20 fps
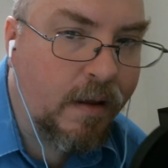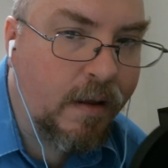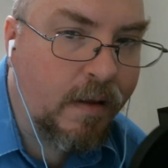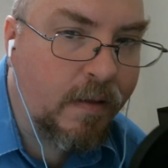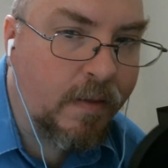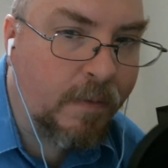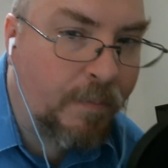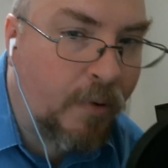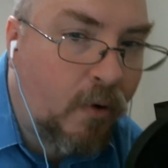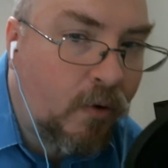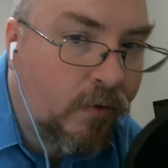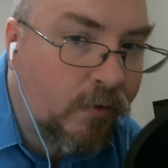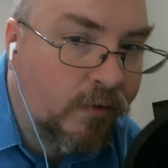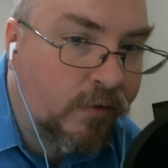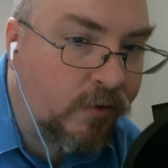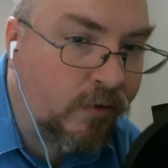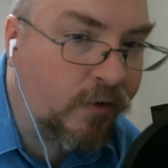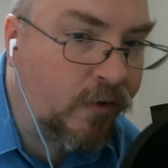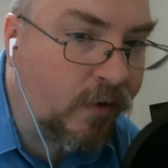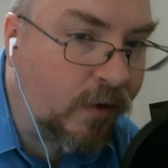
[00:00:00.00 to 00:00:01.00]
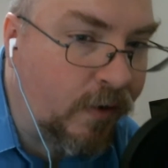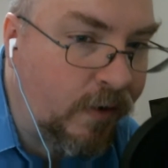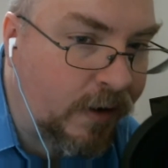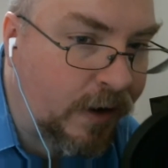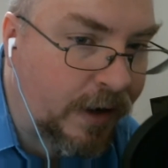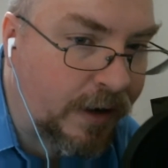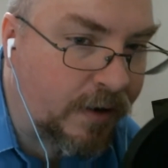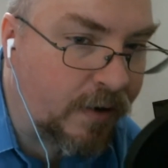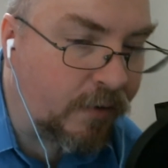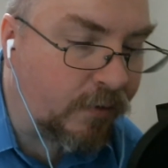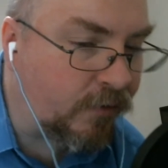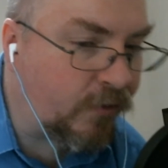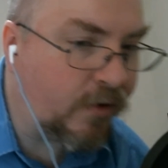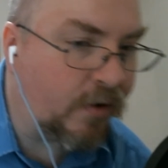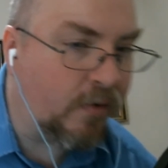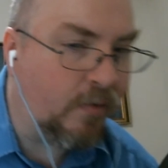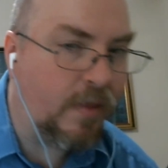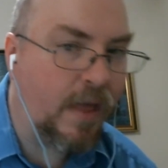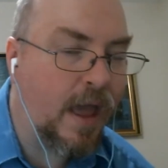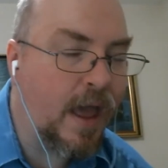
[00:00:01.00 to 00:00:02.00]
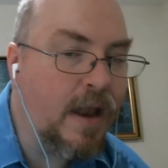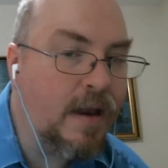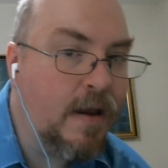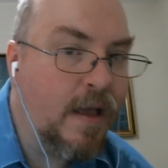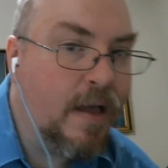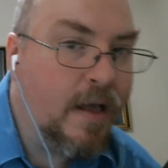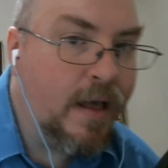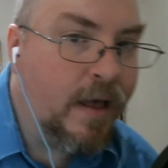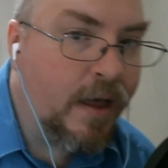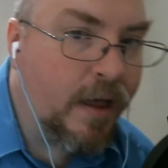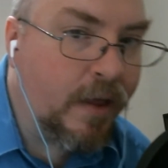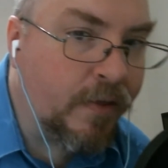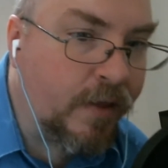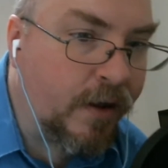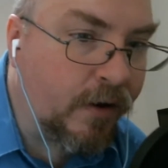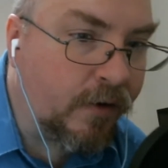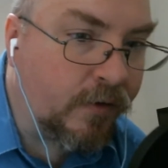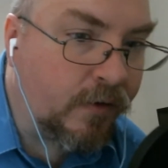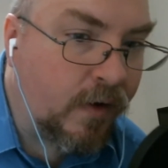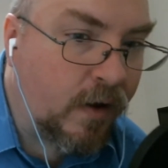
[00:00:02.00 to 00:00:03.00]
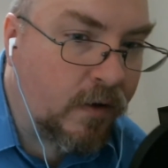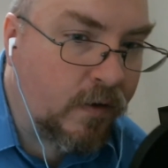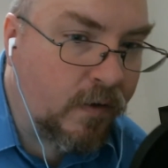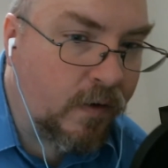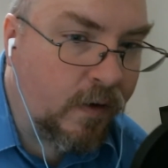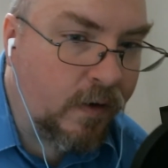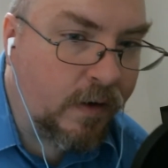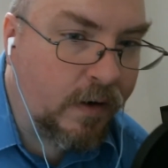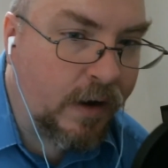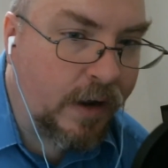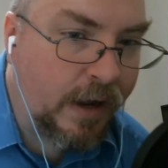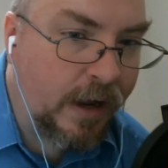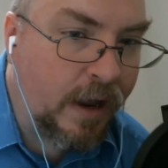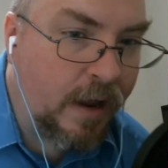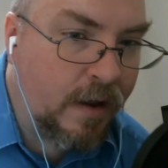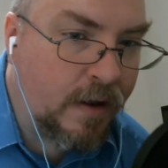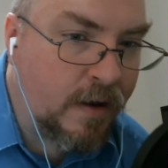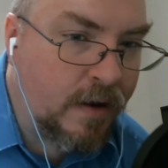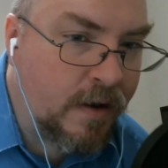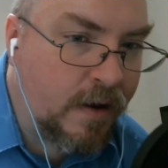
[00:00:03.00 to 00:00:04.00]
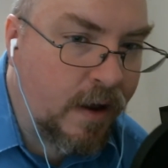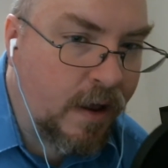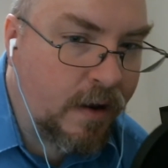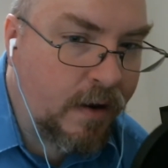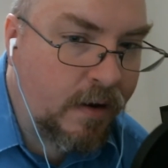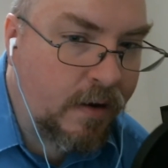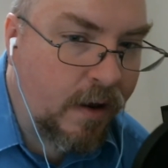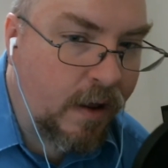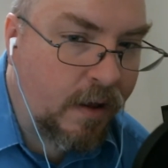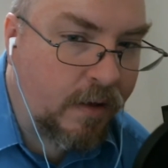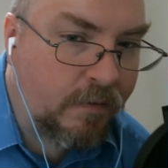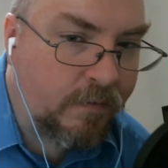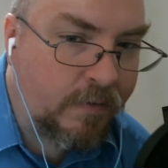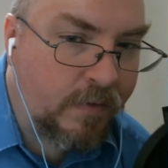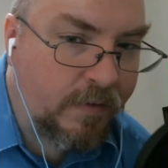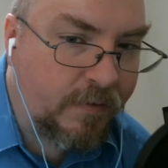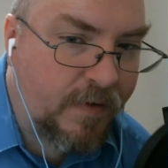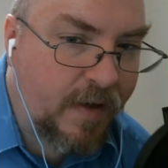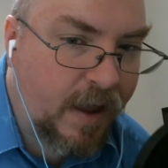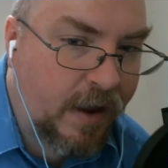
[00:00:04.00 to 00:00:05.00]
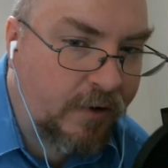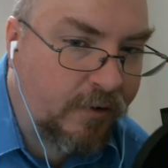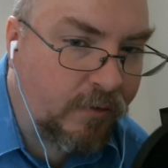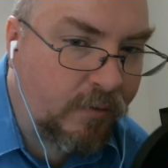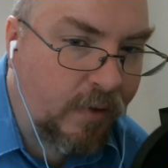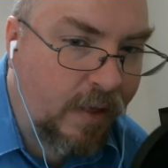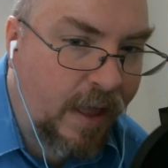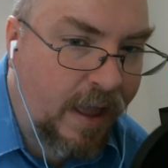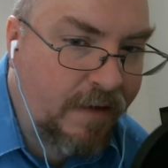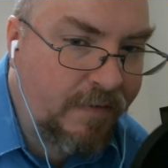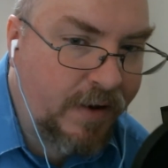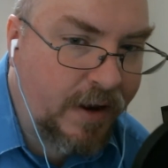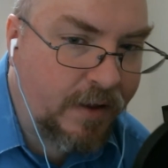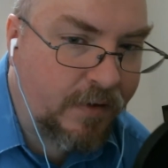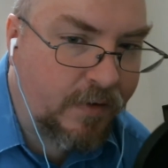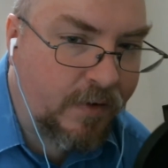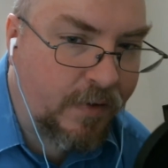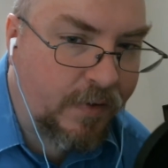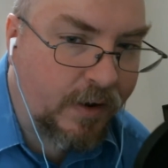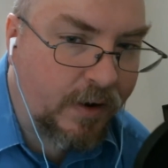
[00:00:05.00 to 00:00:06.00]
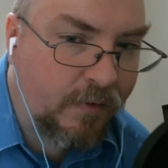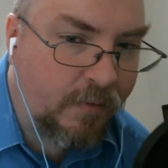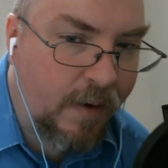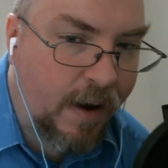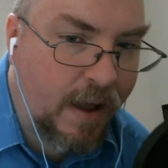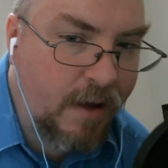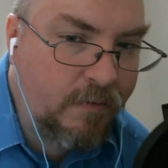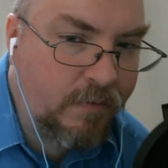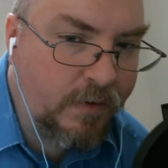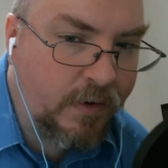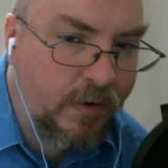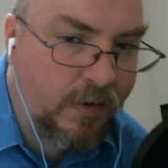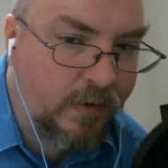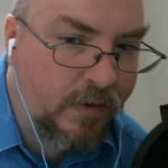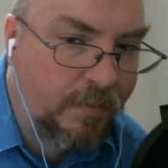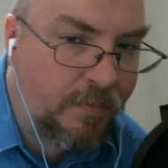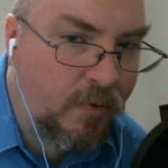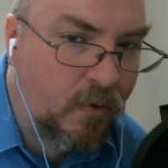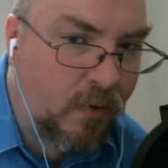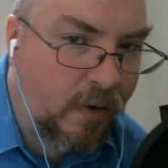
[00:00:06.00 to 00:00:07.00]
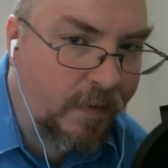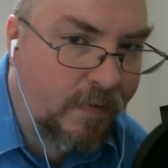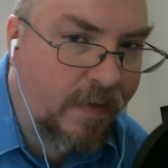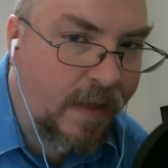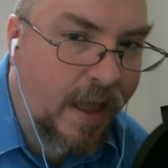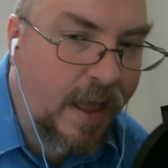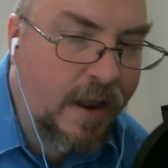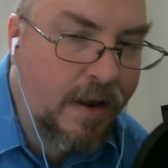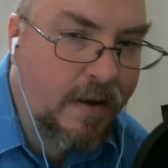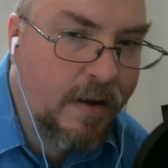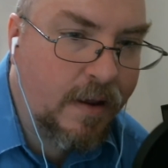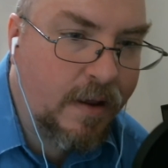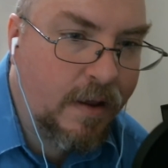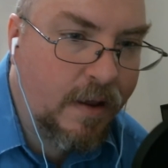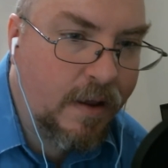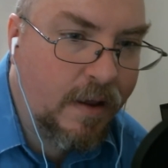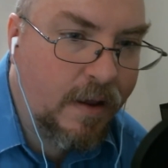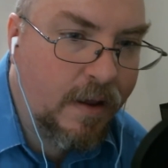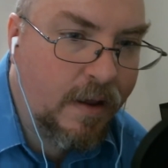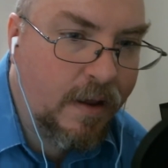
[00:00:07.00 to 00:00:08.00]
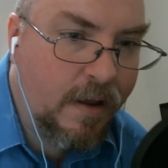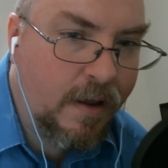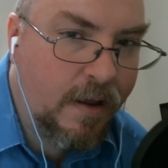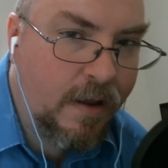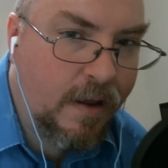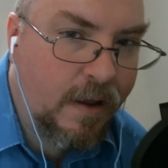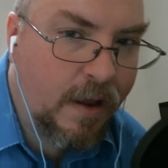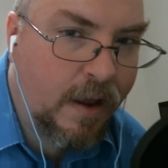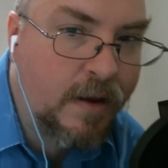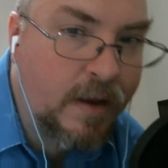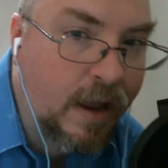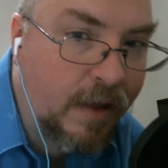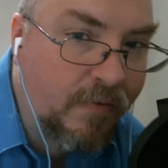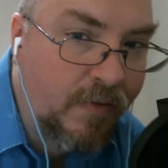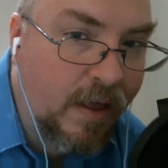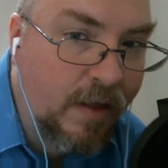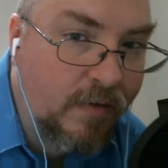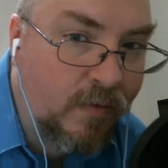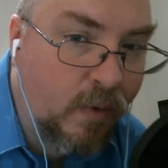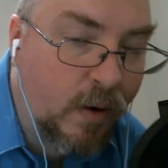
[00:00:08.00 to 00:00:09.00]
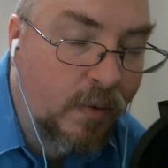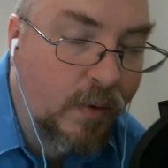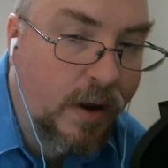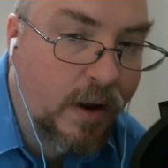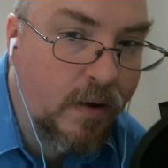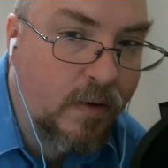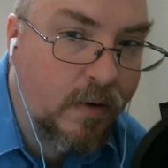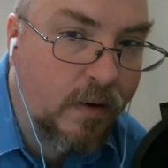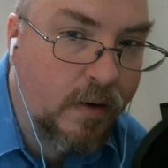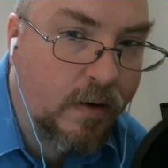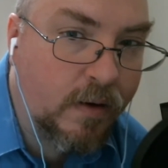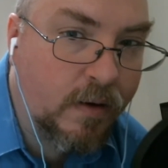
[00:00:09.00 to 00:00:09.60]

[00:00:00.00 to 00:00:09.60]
The polls certainly don't show that. There's certainly none of the factual evidence on the ground to support that. And yet, that's where we are.